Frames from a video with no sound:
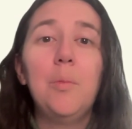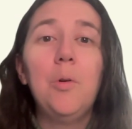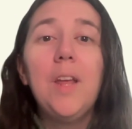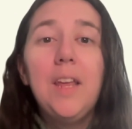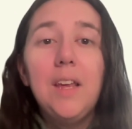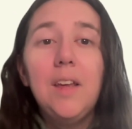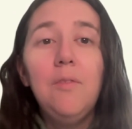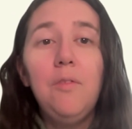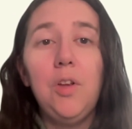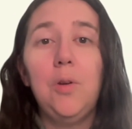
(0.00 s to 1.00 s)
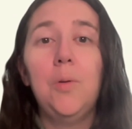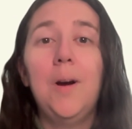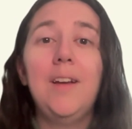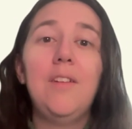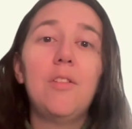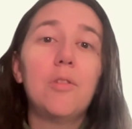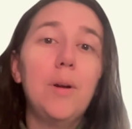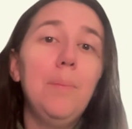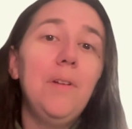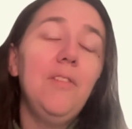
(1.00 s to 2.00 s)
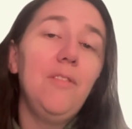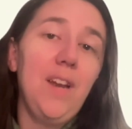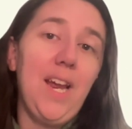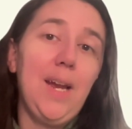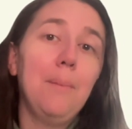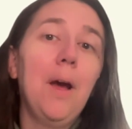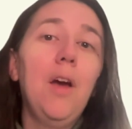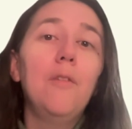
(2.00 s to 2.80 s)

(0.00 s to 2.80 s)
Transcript: will give you a descriptive name